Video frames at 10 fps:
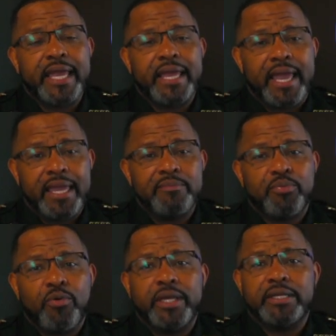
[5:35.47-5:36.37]
a
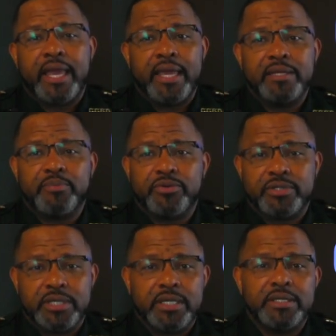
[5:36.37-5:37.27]

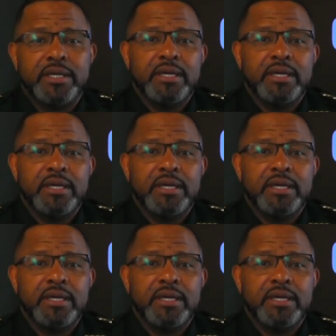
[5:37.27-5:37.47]
8.8%